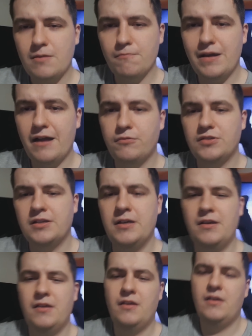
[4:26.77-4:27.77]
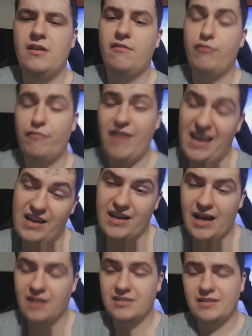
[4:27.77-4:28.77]
pounds for Vega
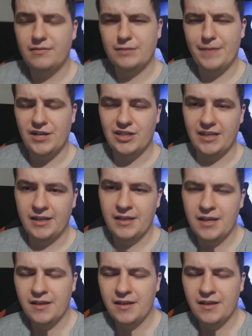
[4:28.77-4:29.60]
cards especially.